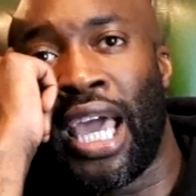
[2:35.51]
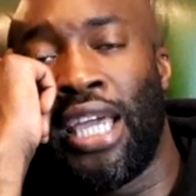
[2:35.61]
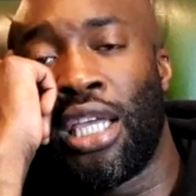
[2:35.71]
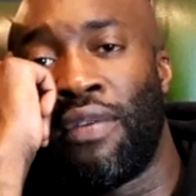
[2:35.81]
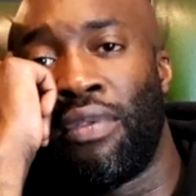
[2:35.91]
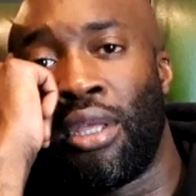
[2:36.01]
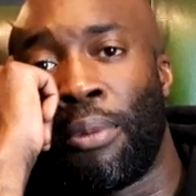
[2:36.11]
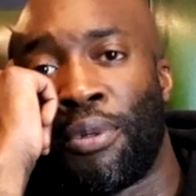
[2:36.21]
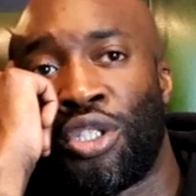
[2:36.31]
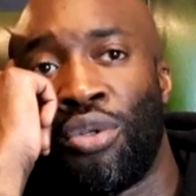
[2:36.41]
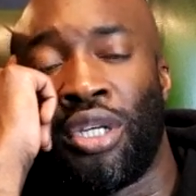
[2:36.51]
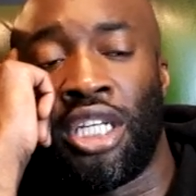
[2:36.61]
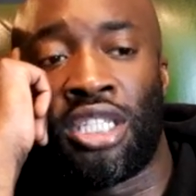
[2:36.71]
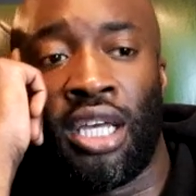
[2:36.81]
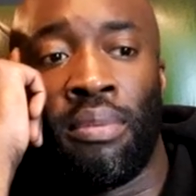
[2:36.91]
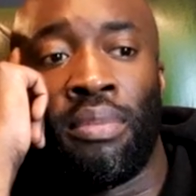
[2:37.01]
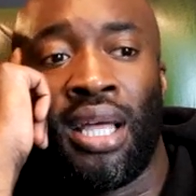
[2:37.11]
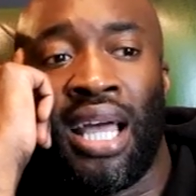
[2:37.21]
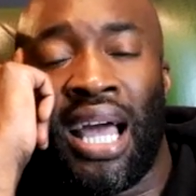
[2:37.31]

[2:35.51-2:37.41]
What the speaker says: A, given the opportunity to him,